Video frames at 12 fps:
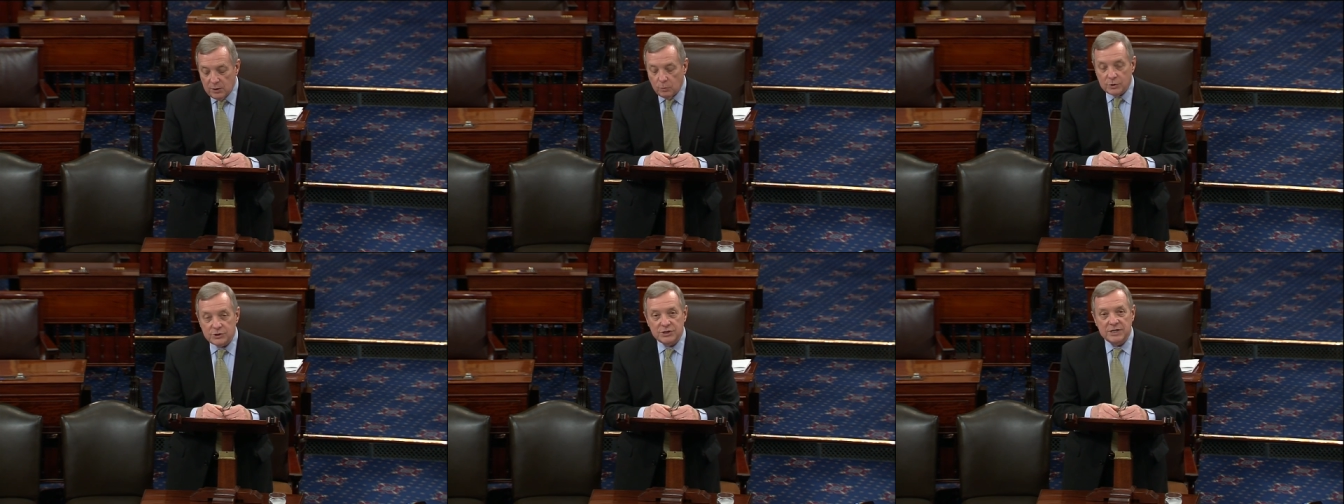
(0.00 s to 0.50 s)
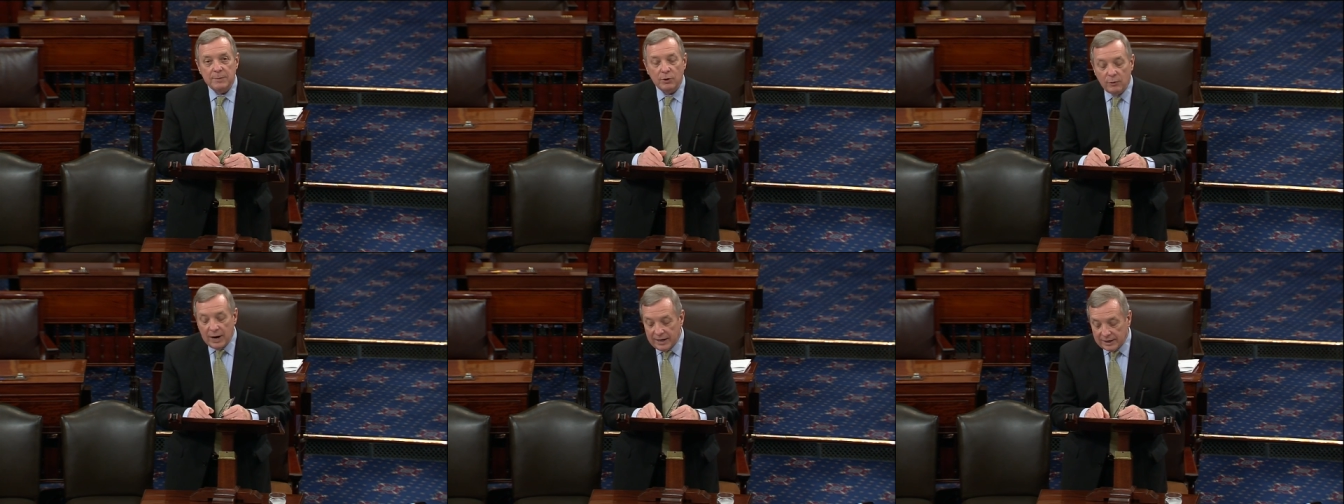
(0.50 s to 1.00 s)
was
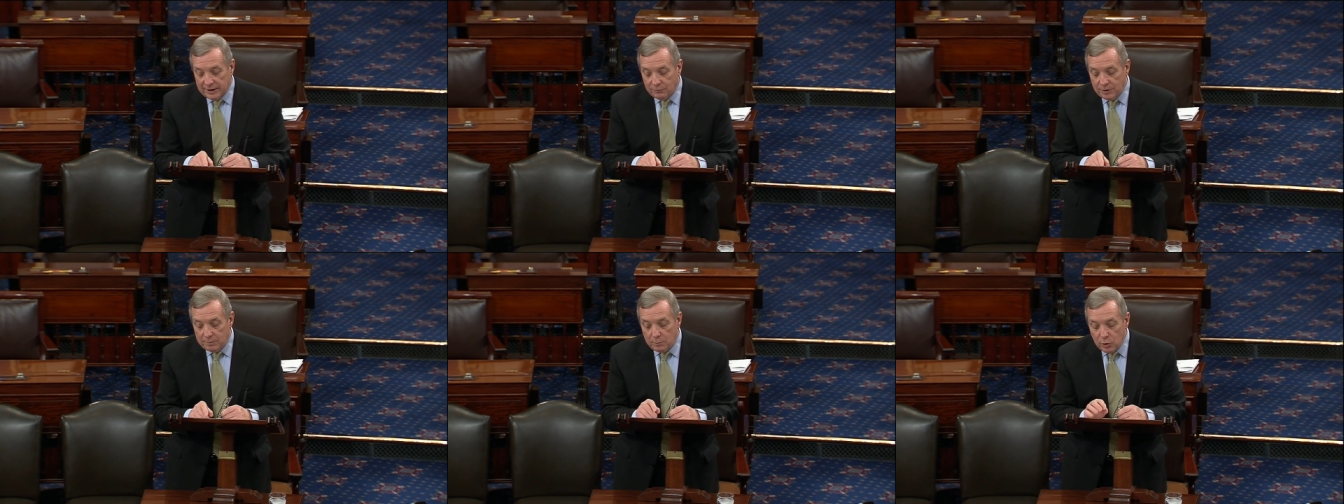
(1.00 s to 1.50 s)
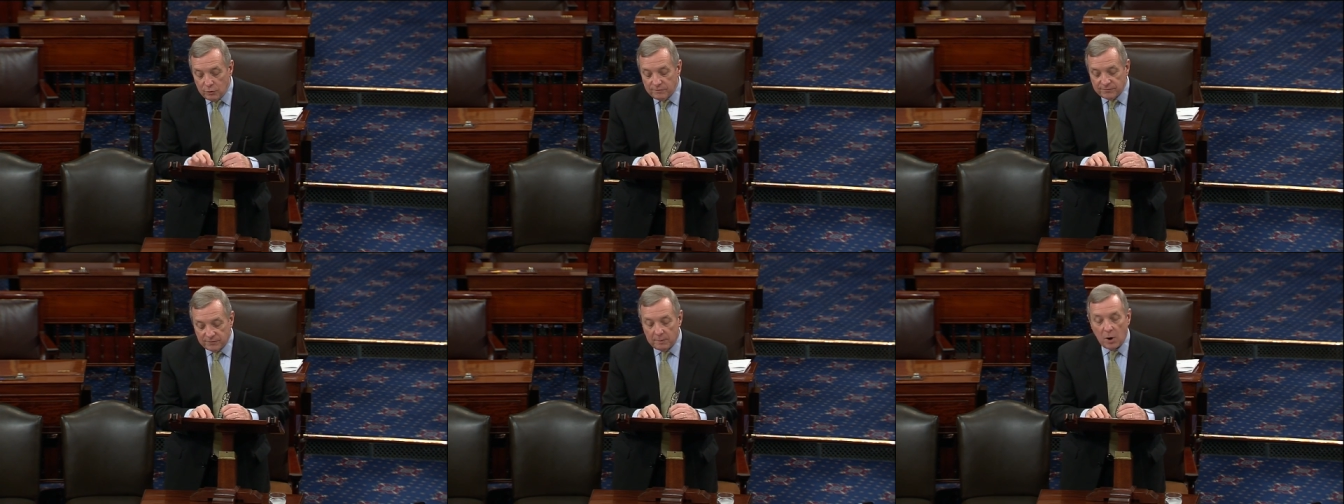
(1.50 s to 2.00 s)
democratically removed
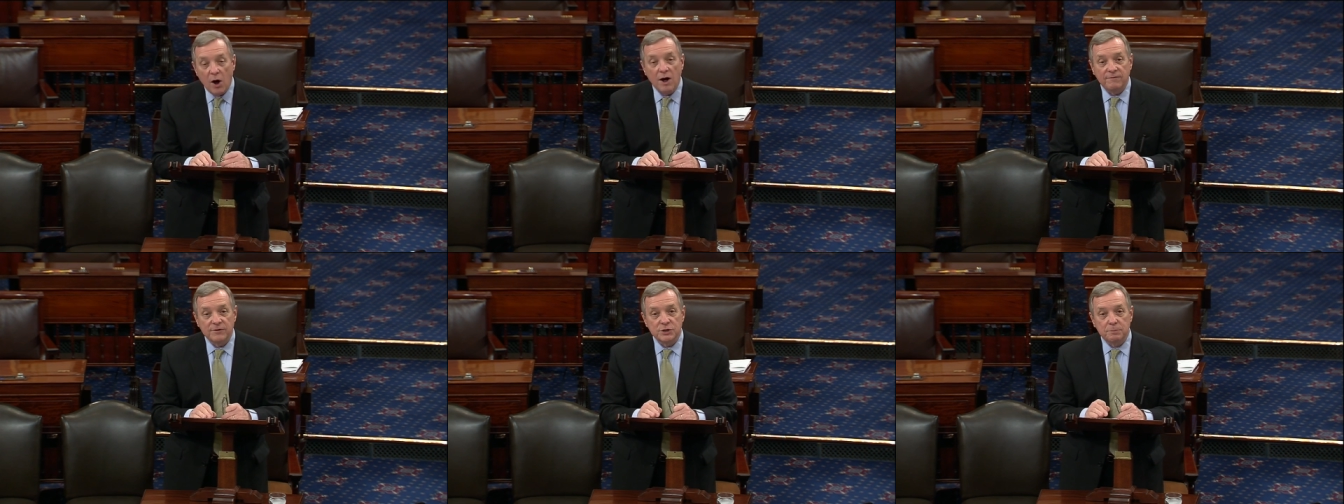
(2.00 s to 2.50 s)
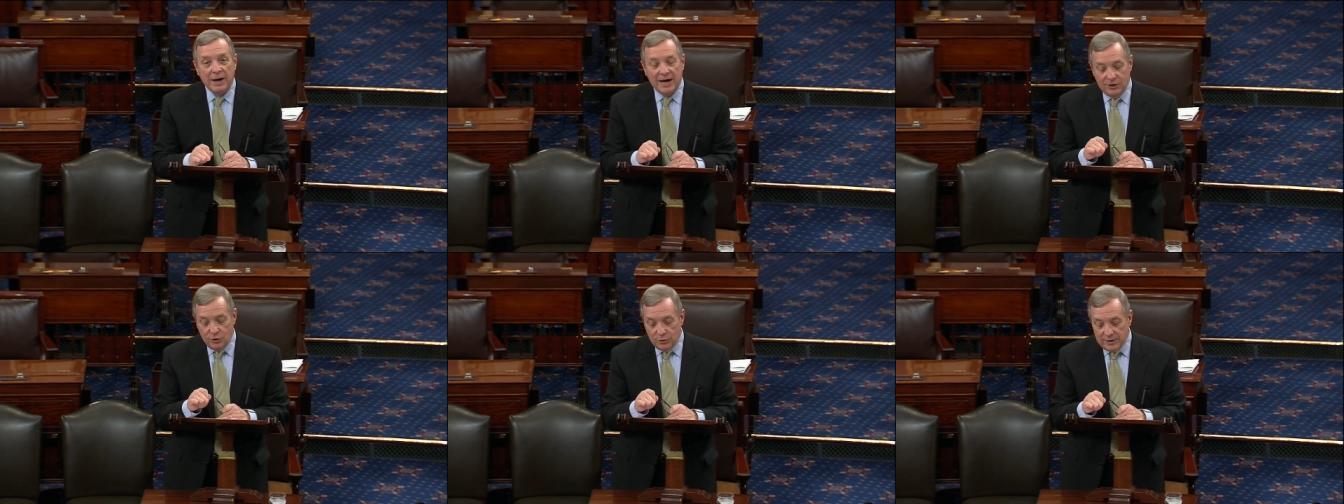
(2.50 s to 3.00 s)
from office by a
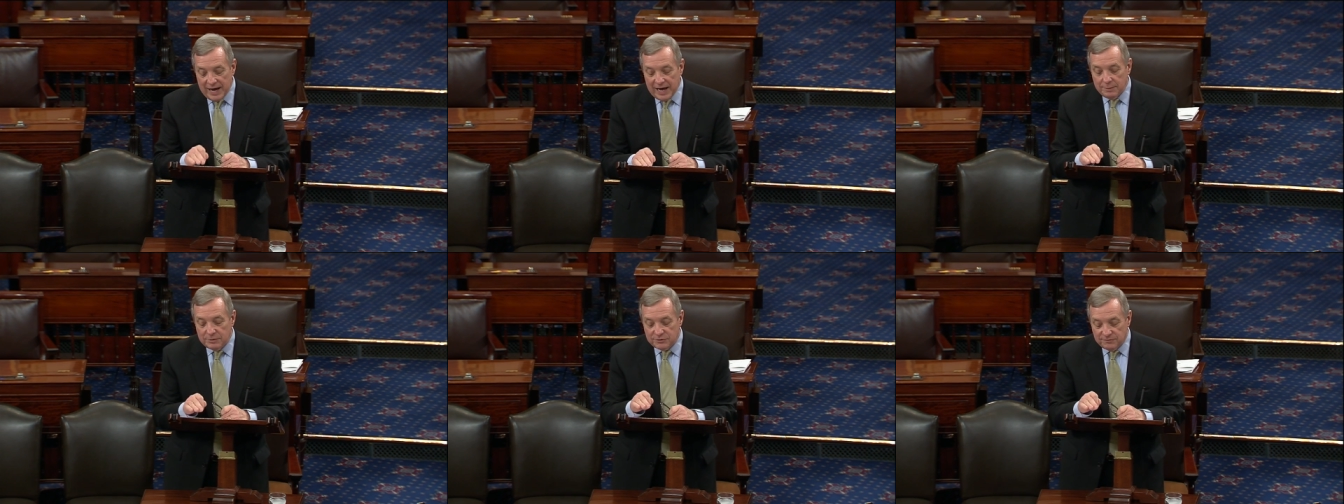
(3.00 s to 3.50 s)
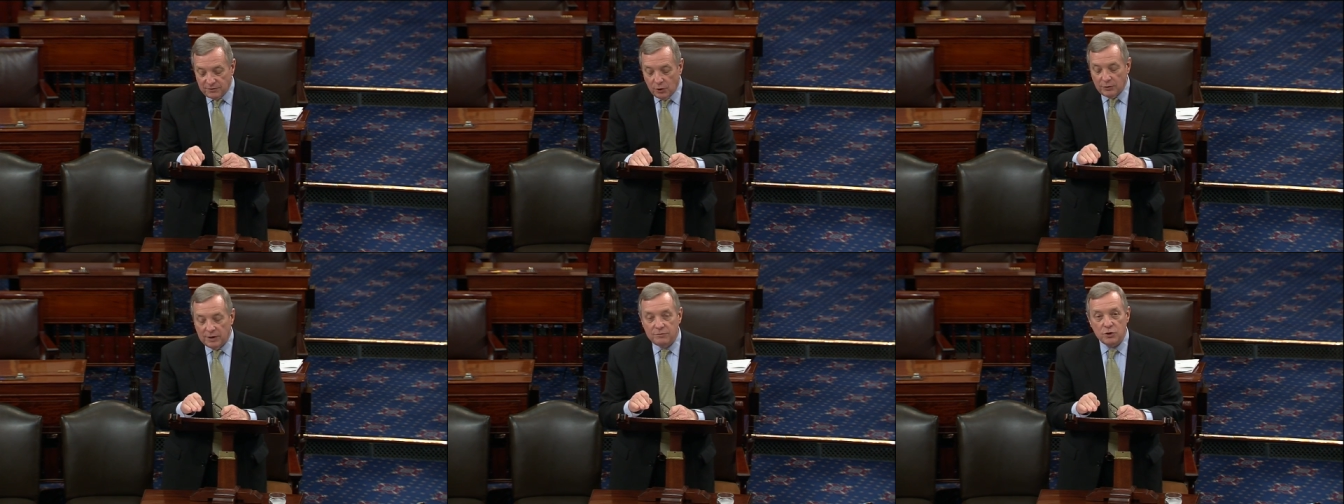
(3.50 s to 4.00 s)
unanimous
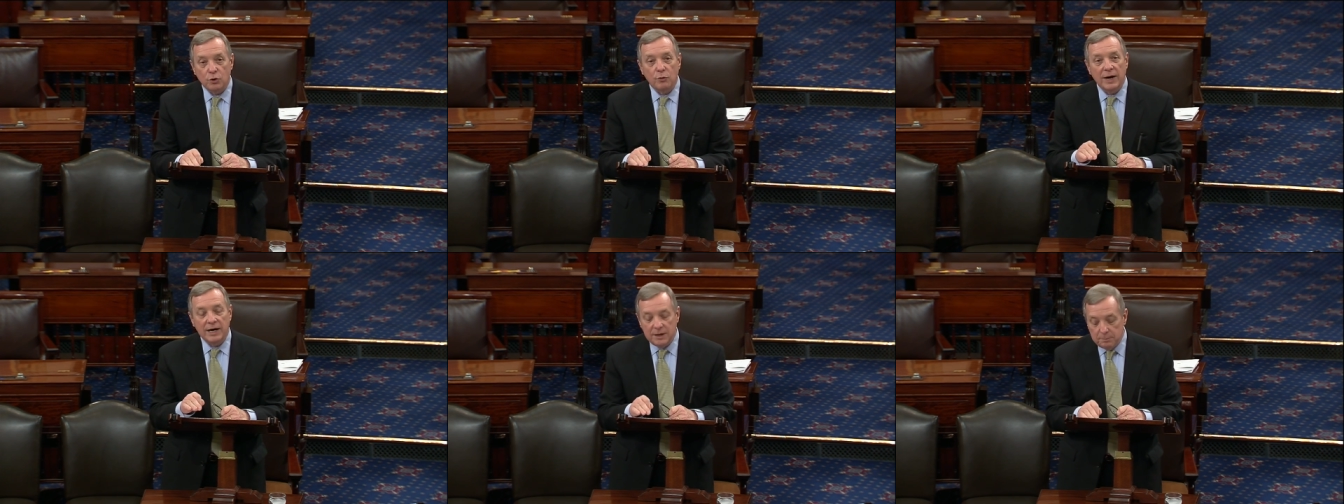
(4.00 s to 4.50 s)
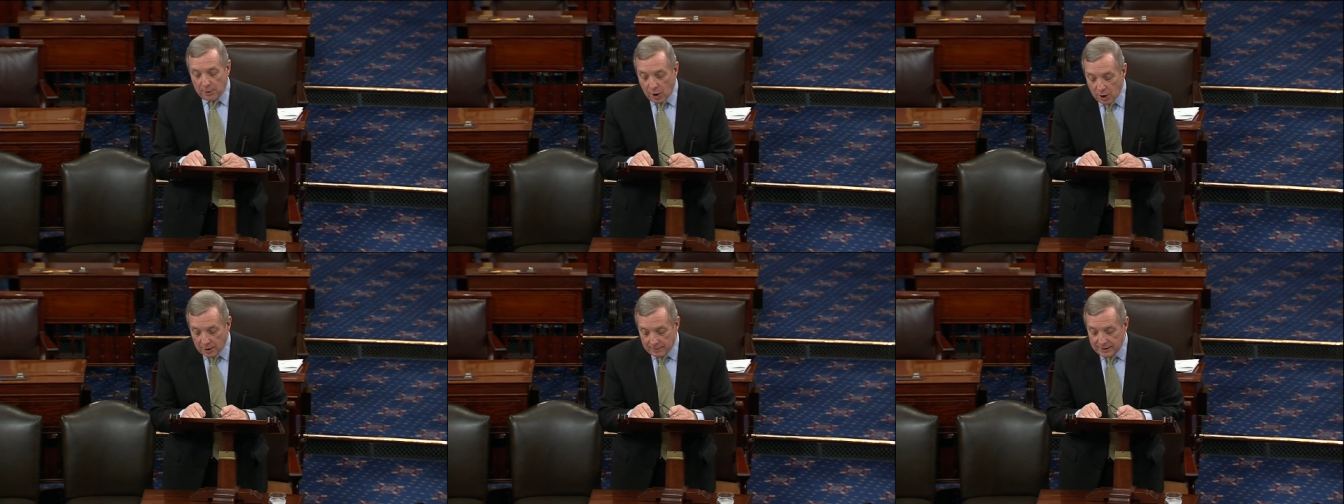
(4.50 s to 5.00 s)
vote of the Ukrainian
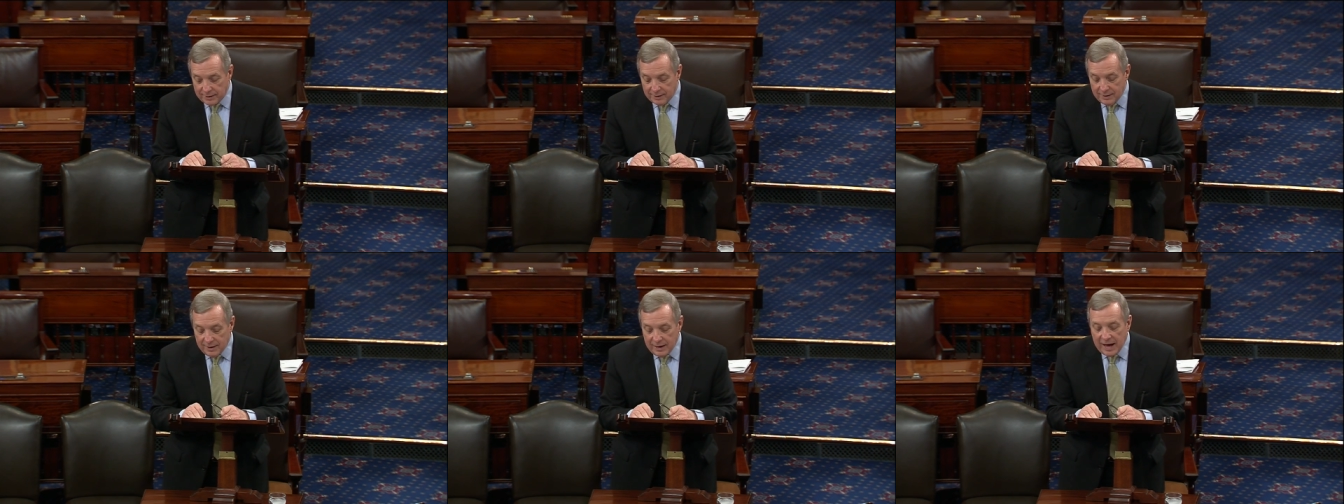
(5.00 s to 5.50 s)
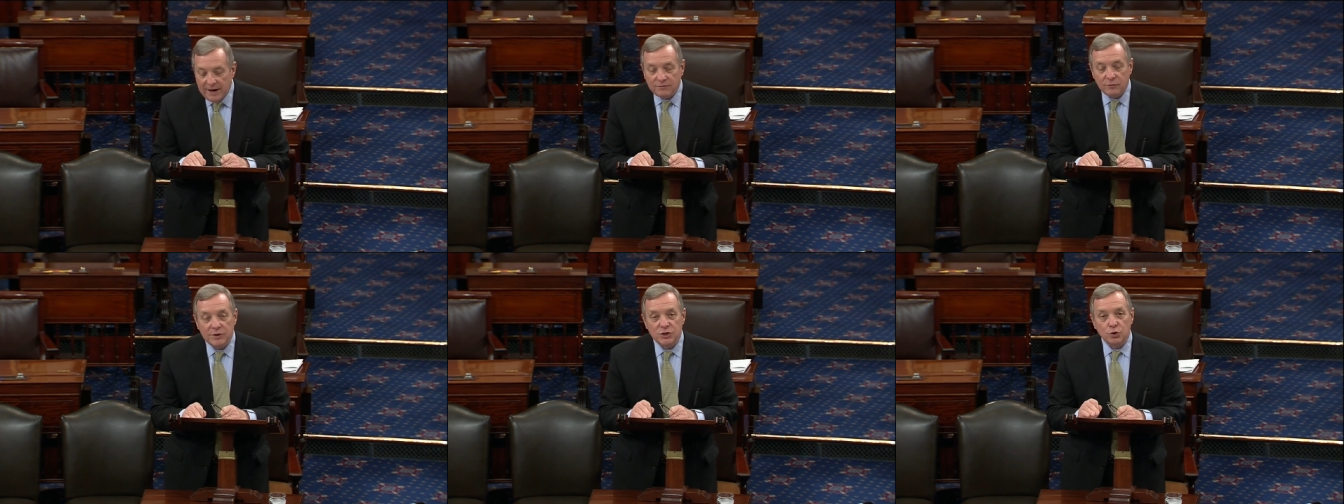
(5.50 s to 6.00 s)
parliament
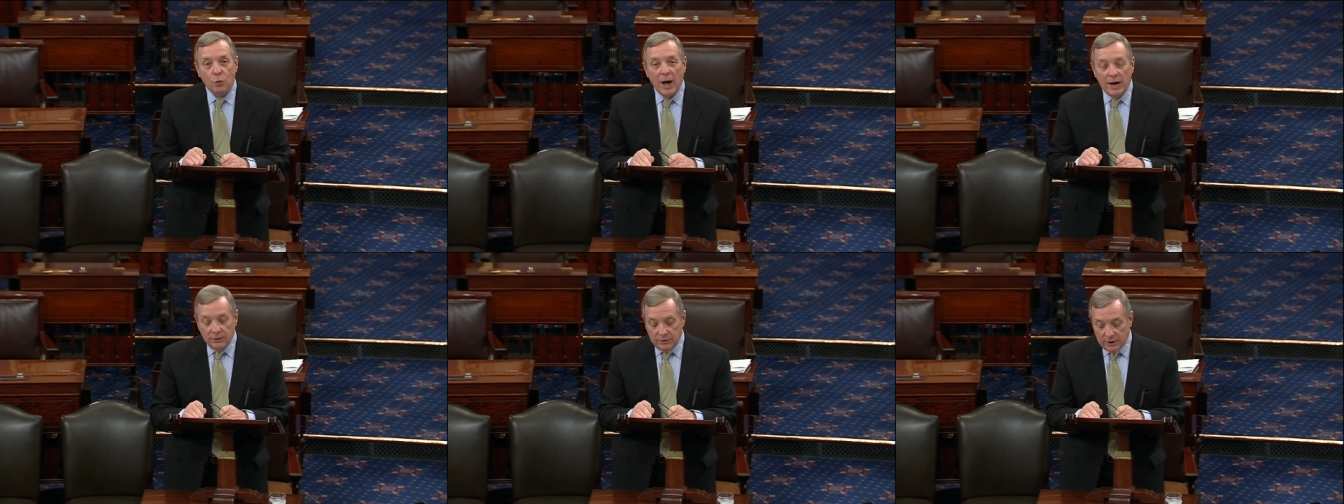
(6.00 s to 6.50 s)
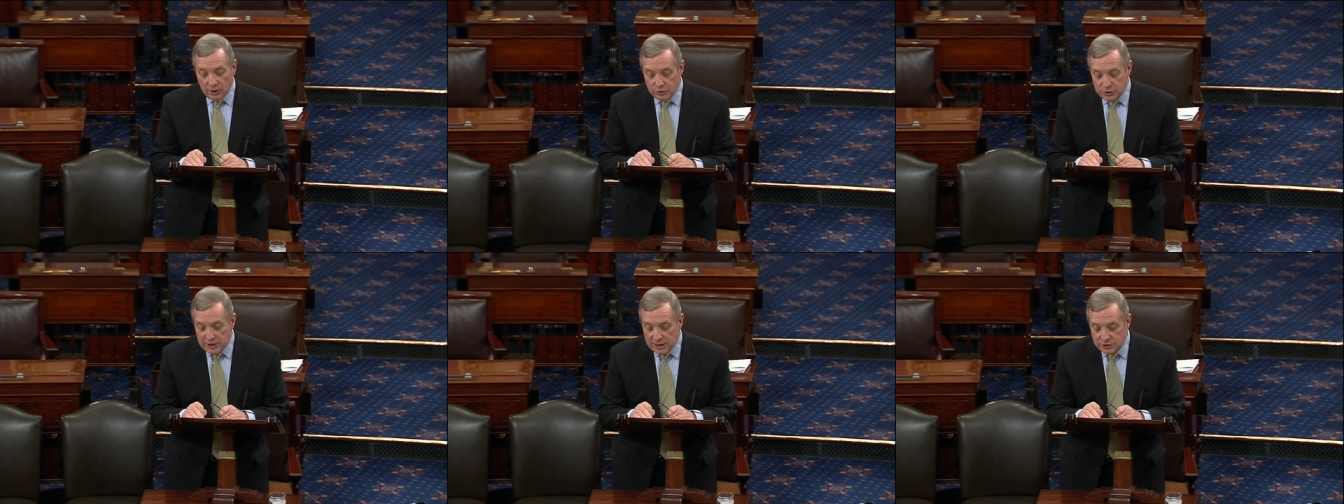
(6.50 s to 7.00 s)
after he squandered
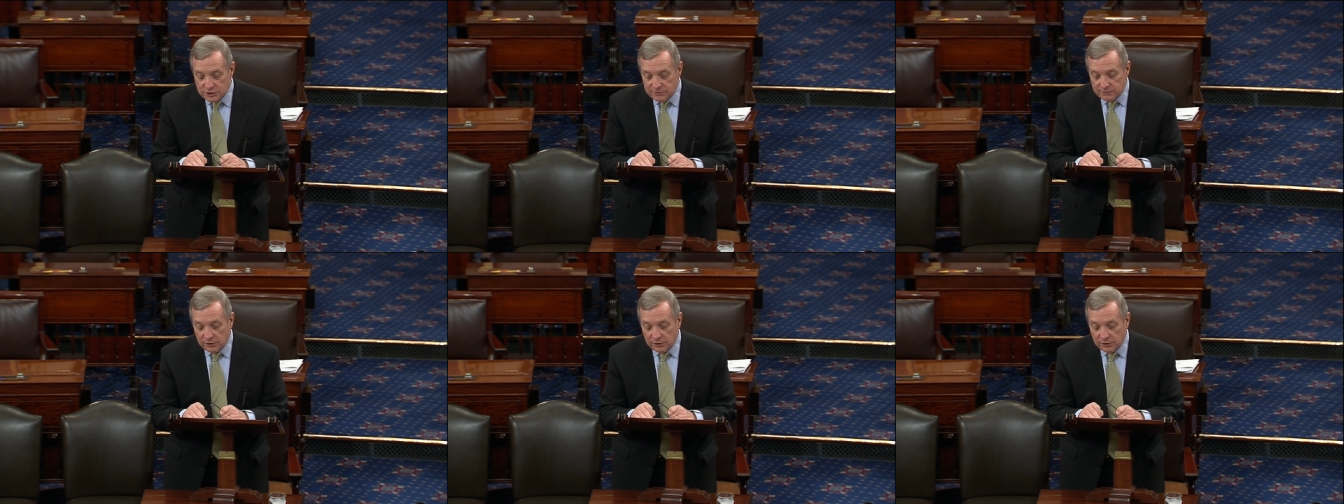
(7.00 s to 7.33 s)
negotiations for